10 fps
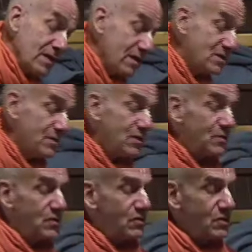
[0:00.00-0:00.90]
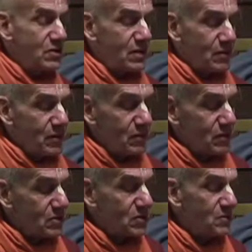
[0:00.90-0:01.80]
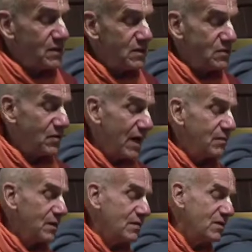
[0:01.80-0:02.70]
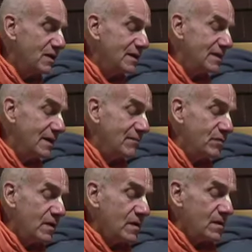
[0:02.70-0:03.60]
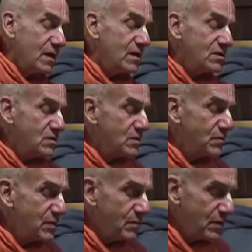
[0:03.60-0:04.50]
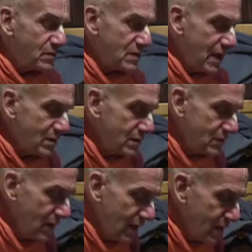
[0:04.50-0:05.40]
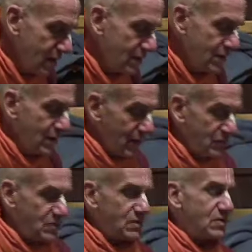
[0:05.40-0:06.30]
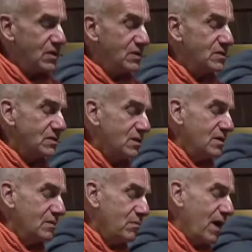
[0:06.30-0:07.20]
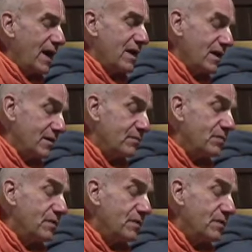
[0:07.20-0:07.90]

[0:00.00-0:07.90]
And similarly with Krishna, when Krishna speaks throughout Bhagavad Gita that he's the Supreme Personality of Godhead, that this is his Maya.